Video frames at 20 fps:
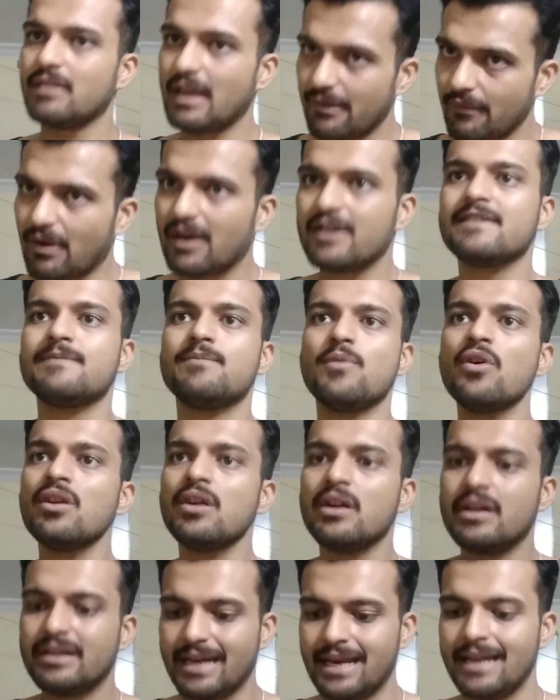once
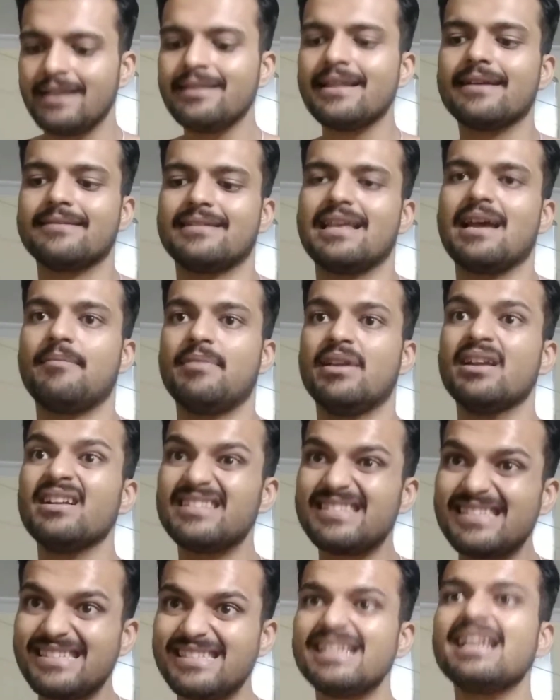more, telling the examiner,
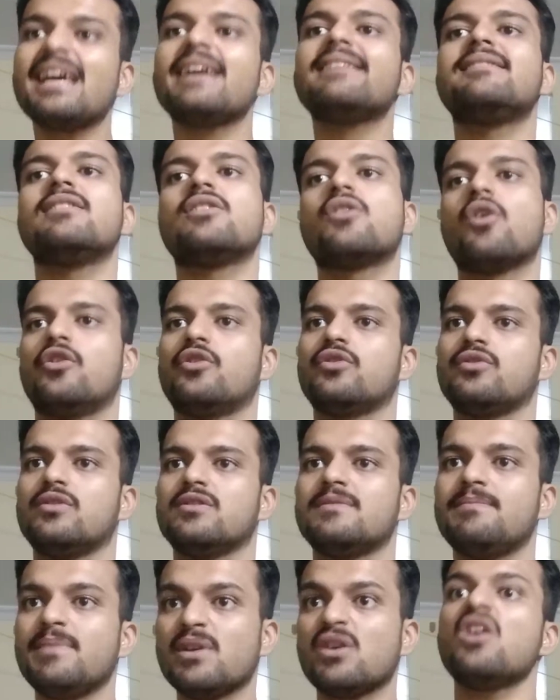still I stick on to
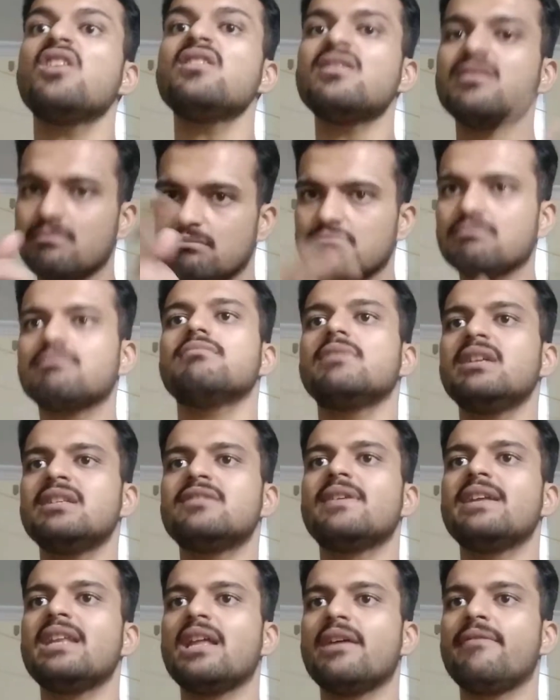this, because it's
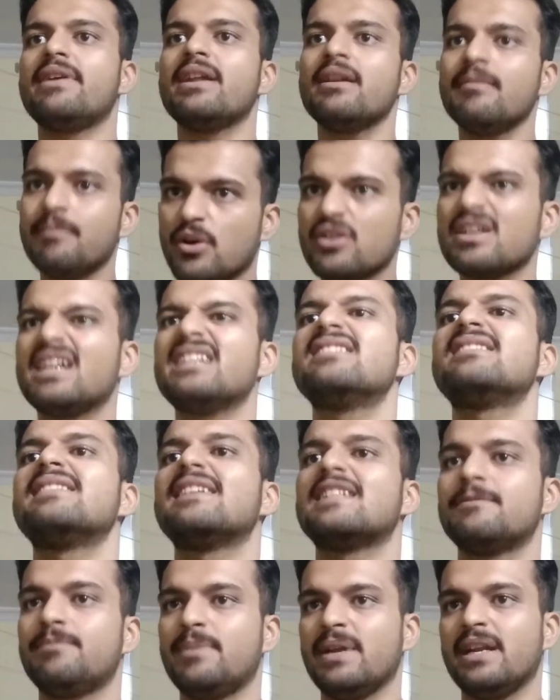very evident, because I just
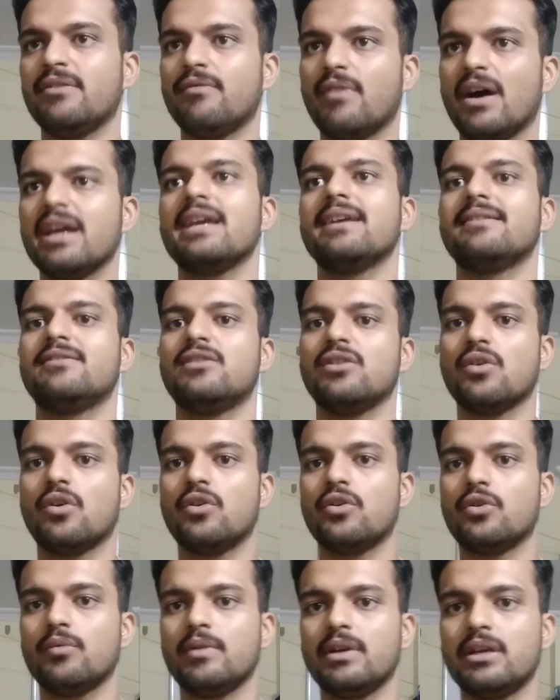explained why I stick on
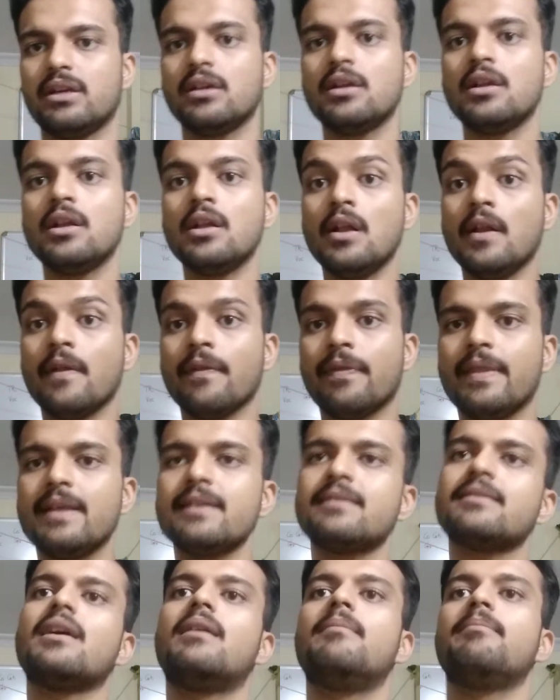to it.
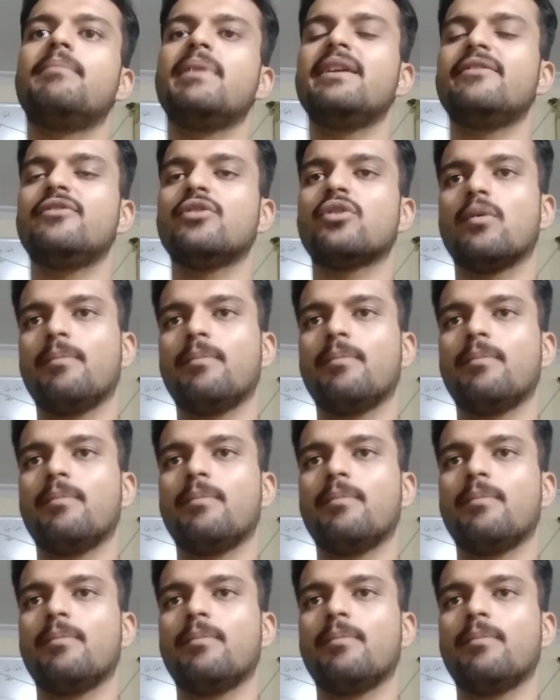This completes your